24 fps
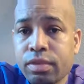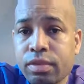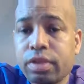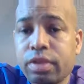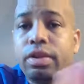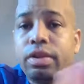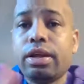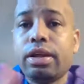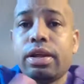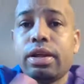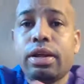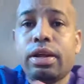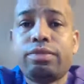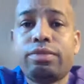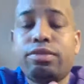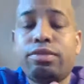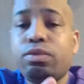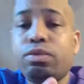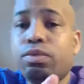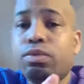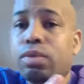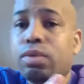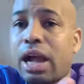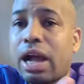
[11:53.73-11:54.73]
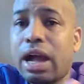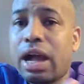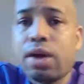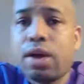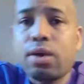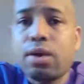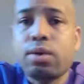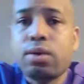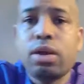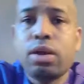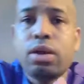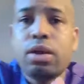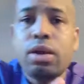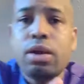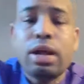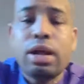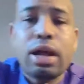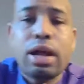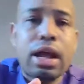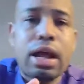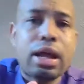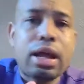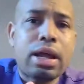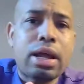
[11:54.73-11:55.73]
of how
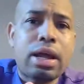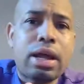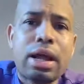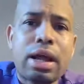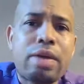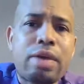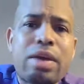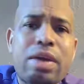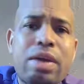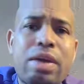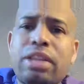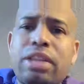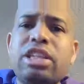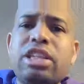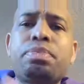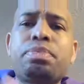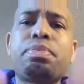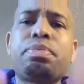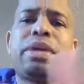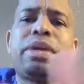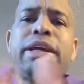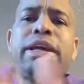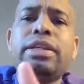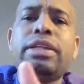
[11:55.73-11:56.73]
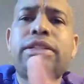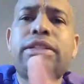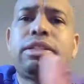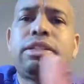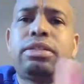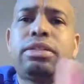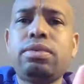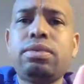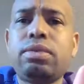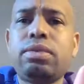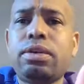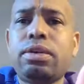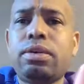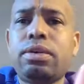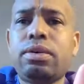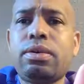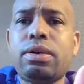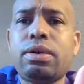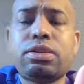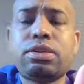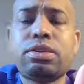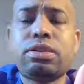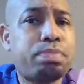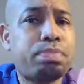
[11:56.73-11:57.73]
I have to explain this to. I was
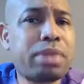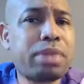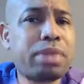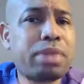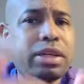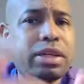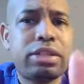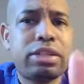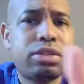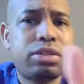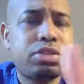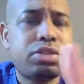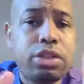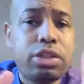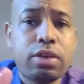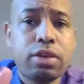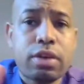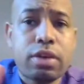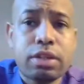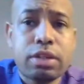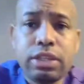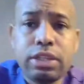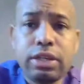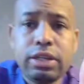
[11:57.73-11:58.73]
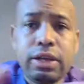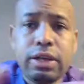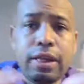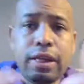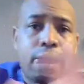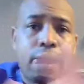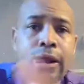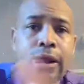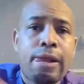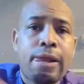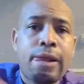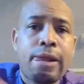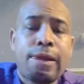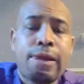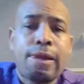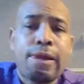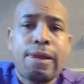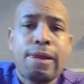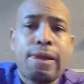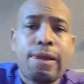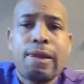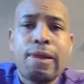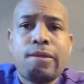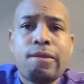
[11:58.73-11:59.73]
explaining this on GRG.
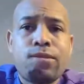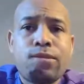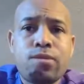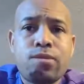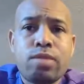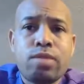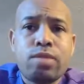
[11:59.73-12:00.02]
A